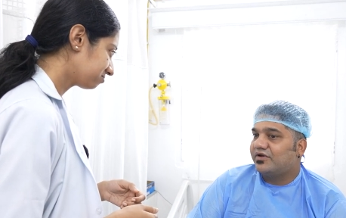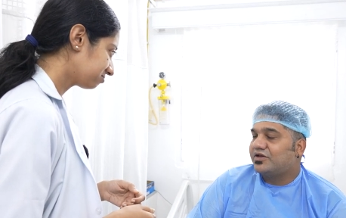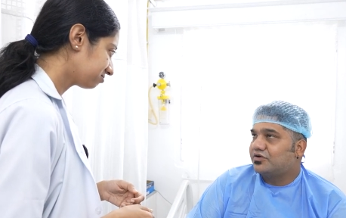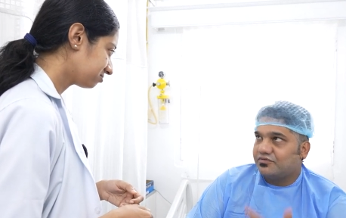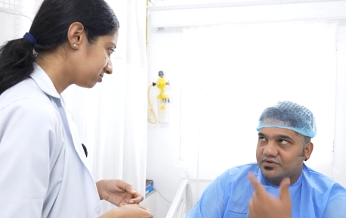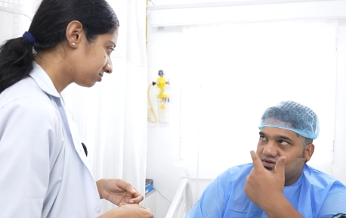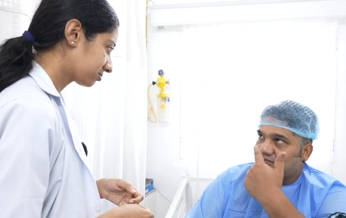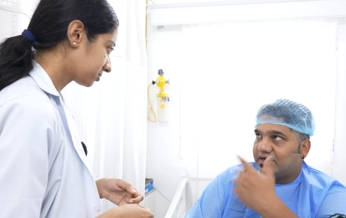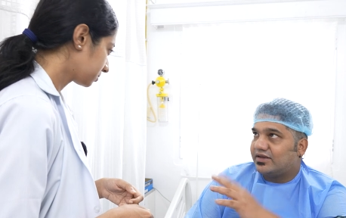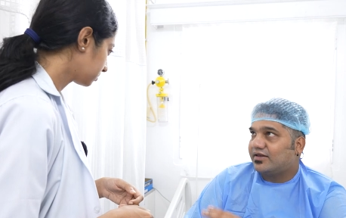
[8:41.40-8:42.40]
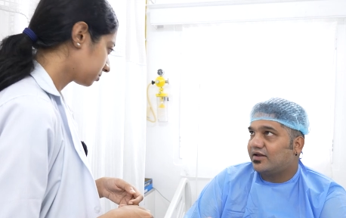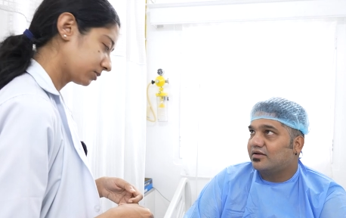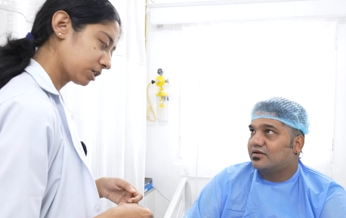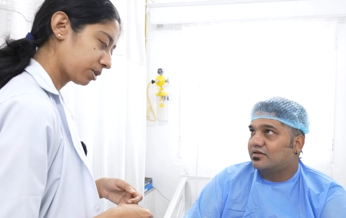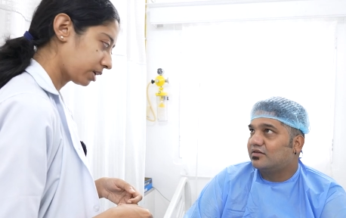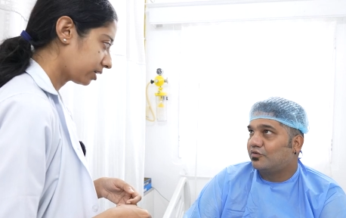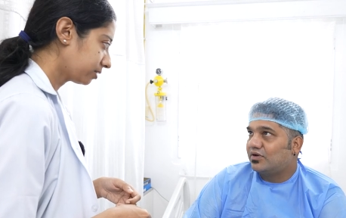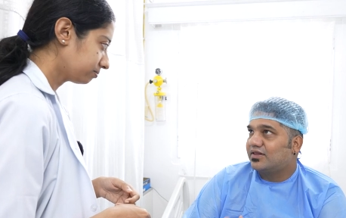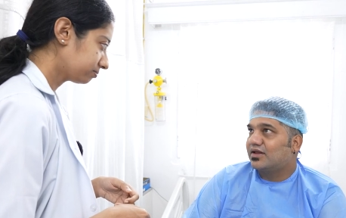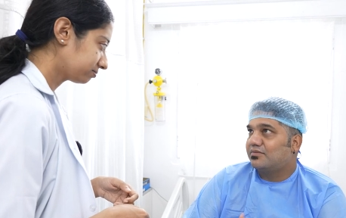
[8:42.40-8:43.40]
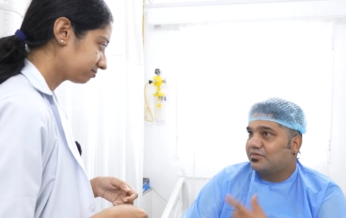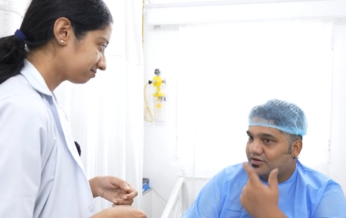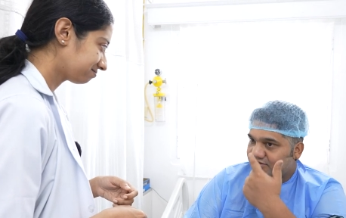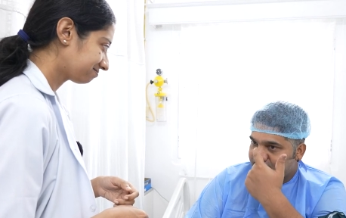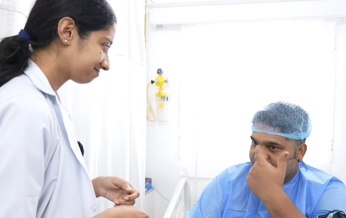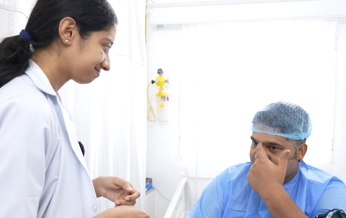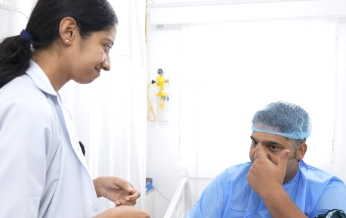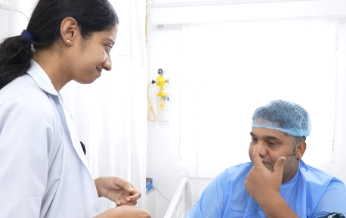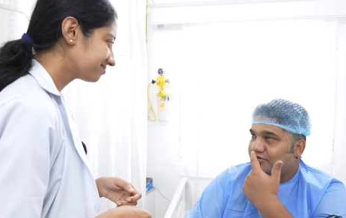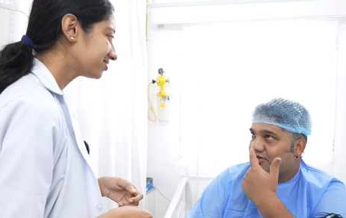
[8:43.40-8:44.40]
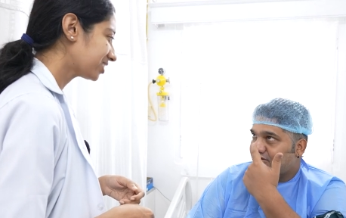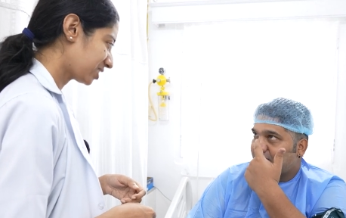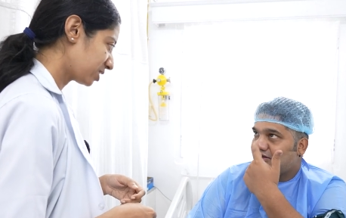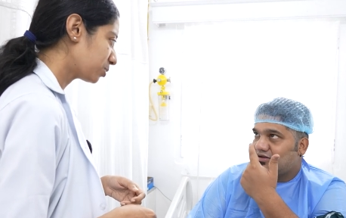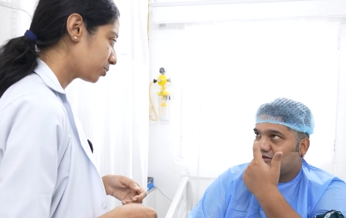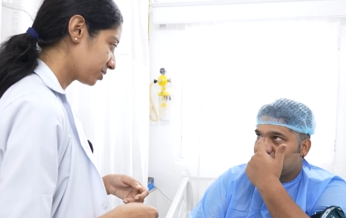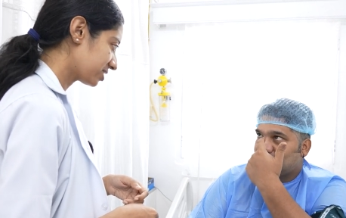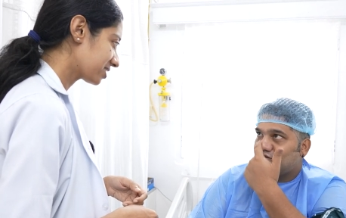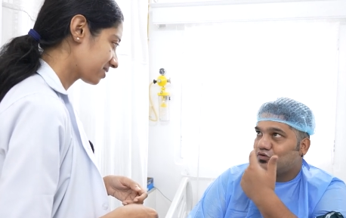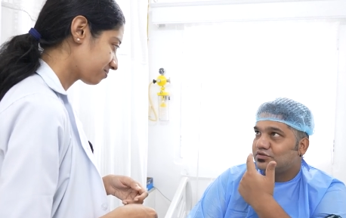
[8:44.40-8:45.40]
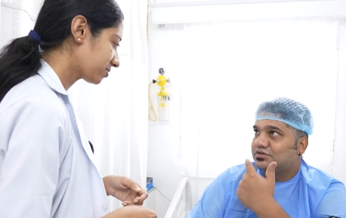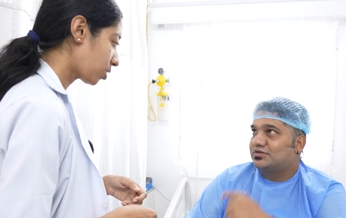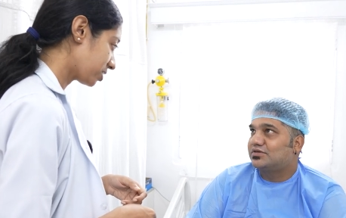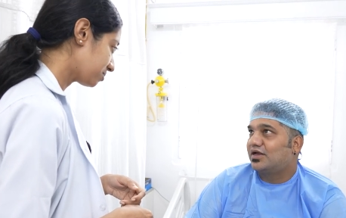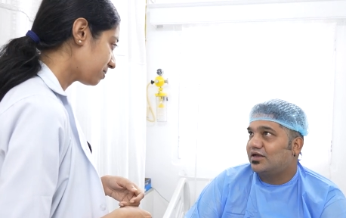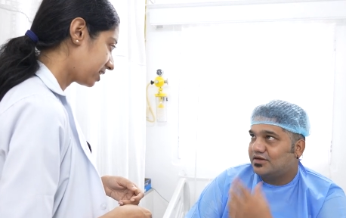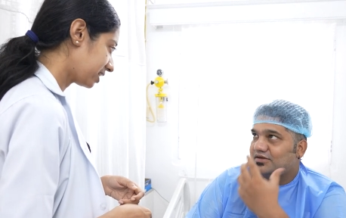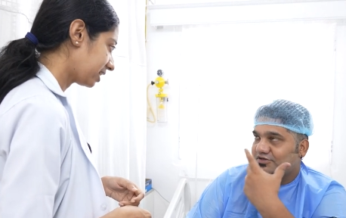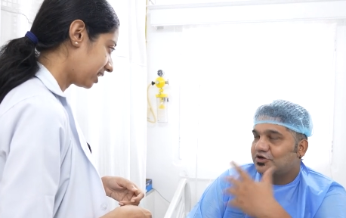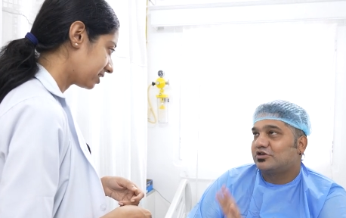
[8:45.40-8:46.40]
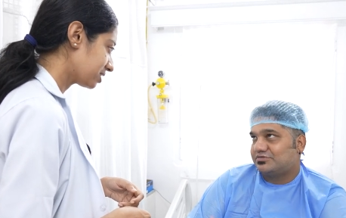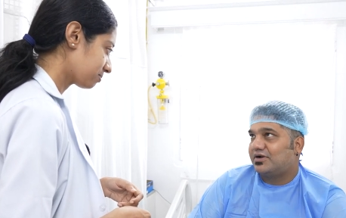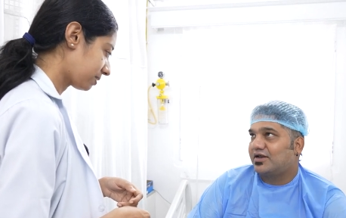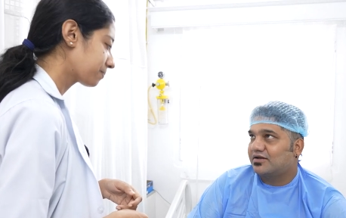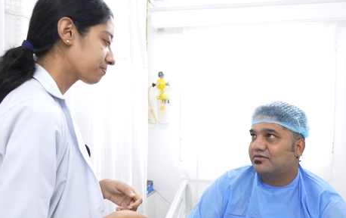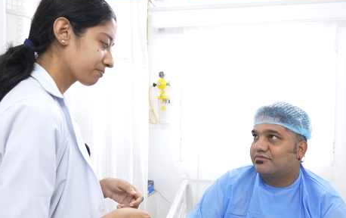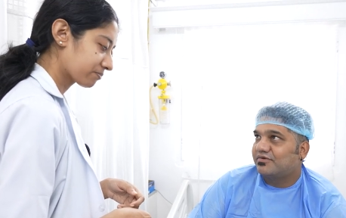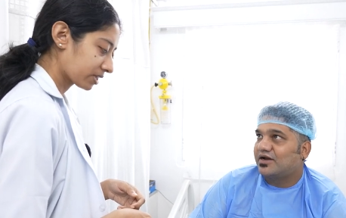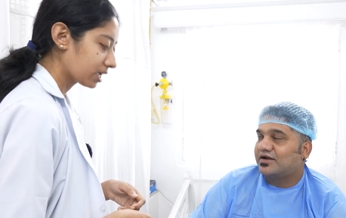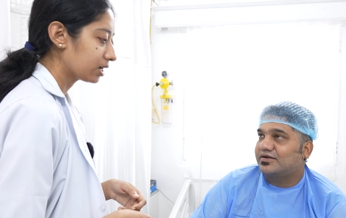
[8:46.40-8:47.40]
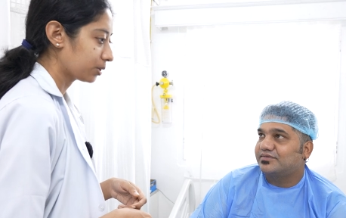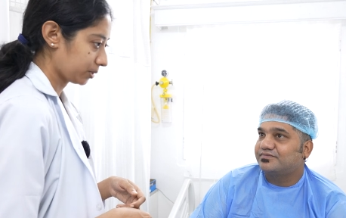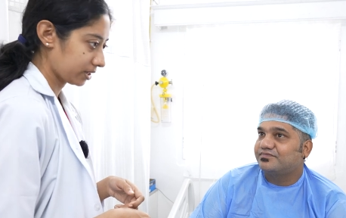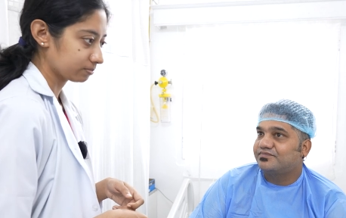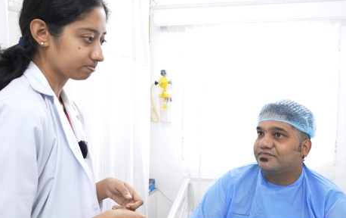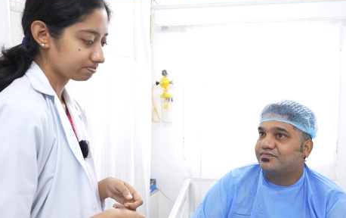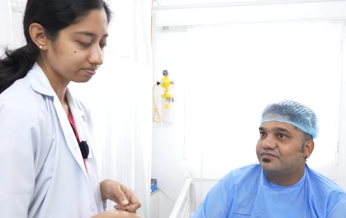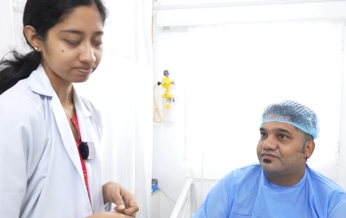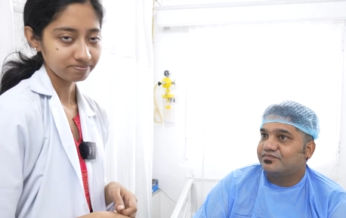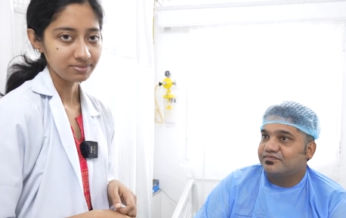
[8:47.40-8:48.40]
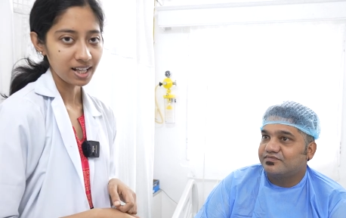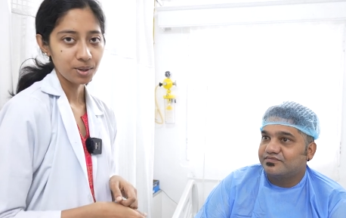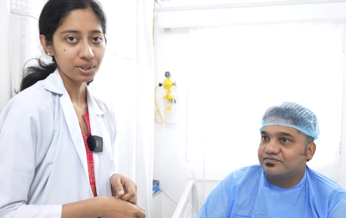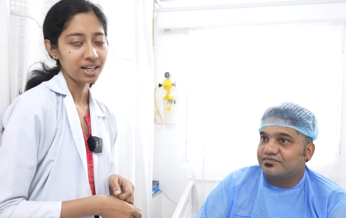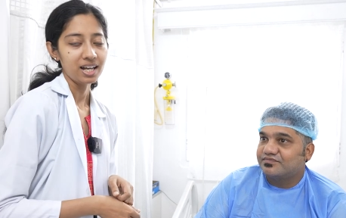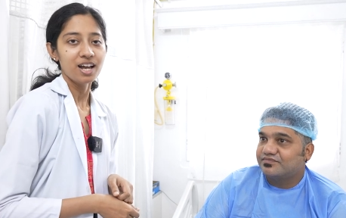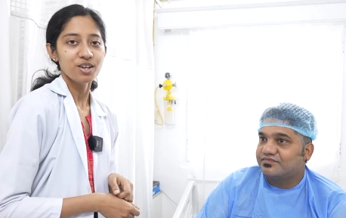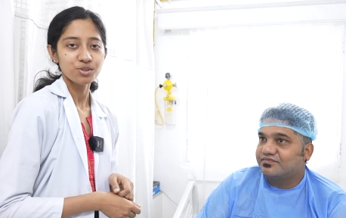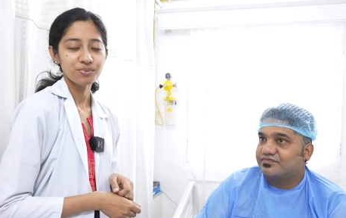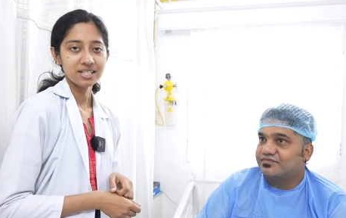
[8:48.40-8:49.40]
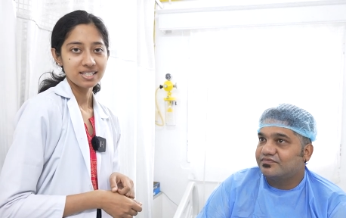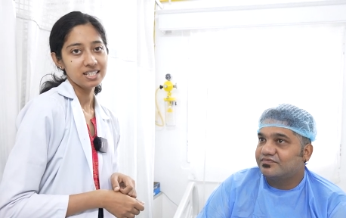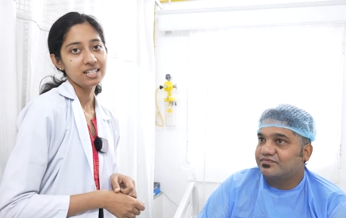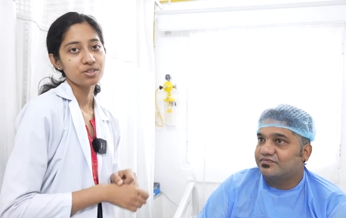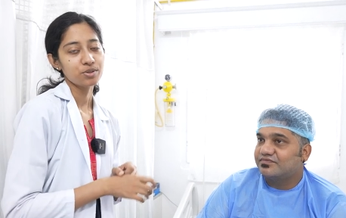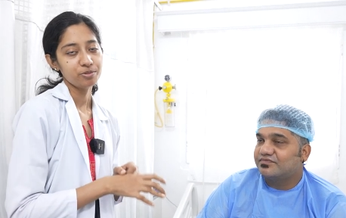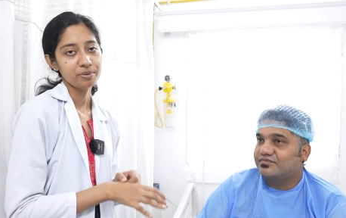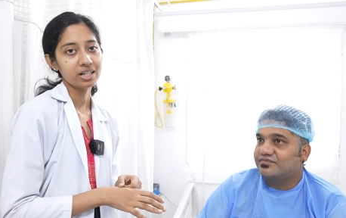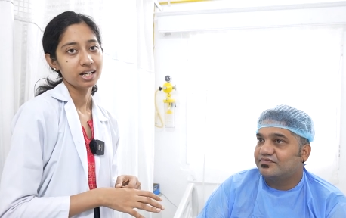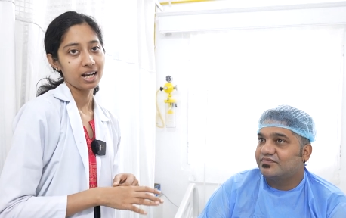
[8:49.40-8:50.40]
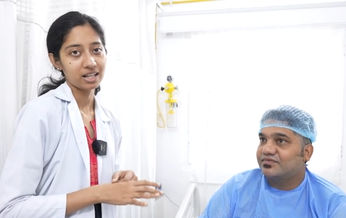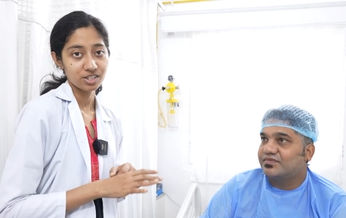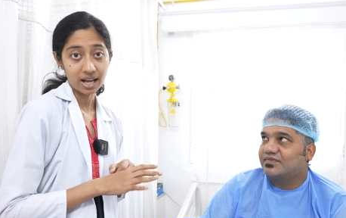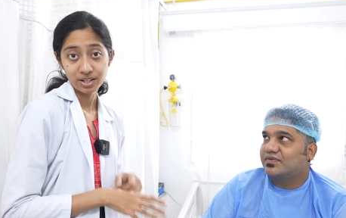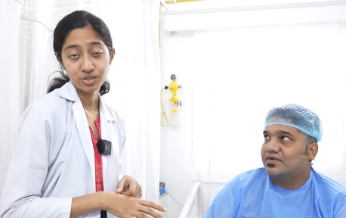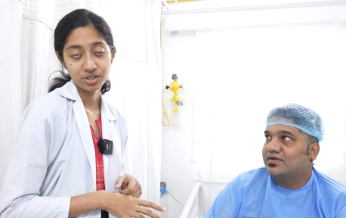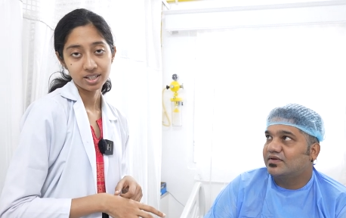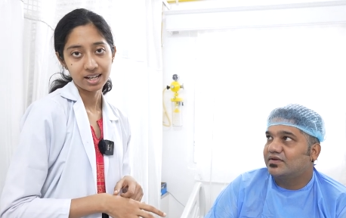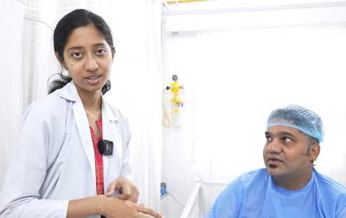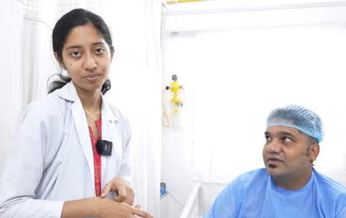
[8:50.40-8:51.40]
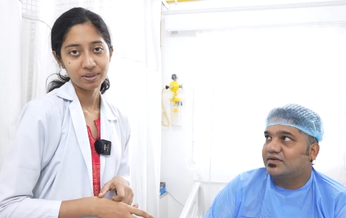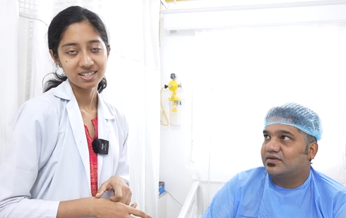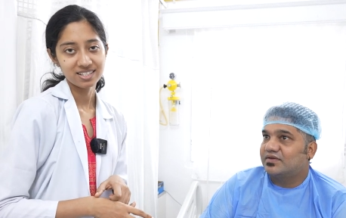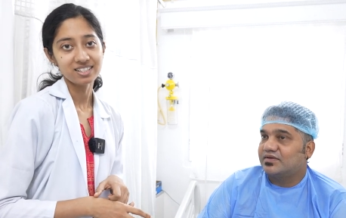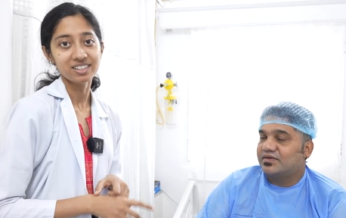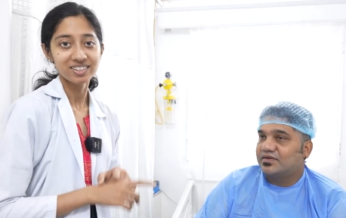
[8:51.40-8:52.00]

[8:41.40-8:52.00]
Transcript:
Speaker 1: have an issue with breathing. Okay. The only thing I'm here is for the nose. Cosmetic enhancement.
Speaker 2: Right. Okay. Okay, so we'll see. It's going to be a challenging rhinoplasty, a